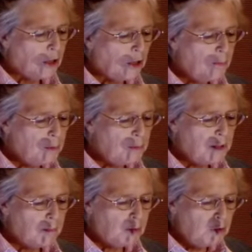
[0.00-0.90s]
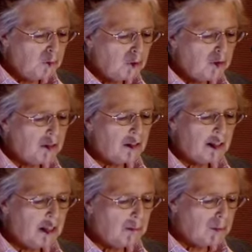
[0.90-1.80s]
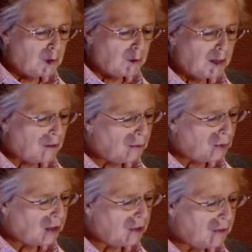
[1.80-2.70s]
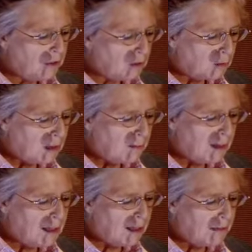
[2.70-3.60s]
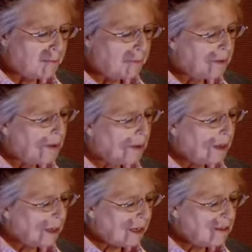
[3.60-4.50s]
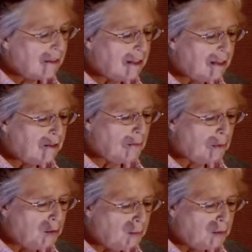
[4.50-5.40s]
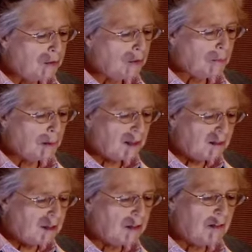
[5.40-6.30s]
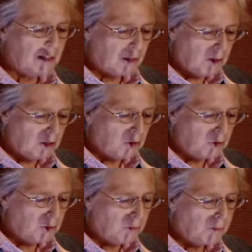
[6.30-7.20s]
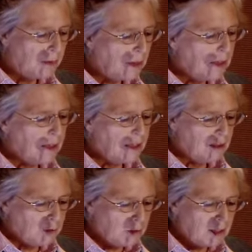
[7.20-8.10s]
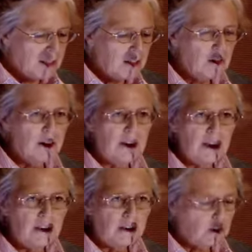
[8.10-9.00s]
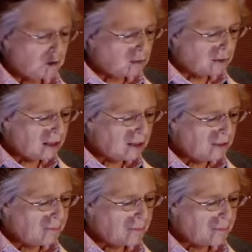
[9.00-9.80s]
a public monument in memory of one of its great men, as is the monument to President Sarmiento, inaugurated in nineteen hundred,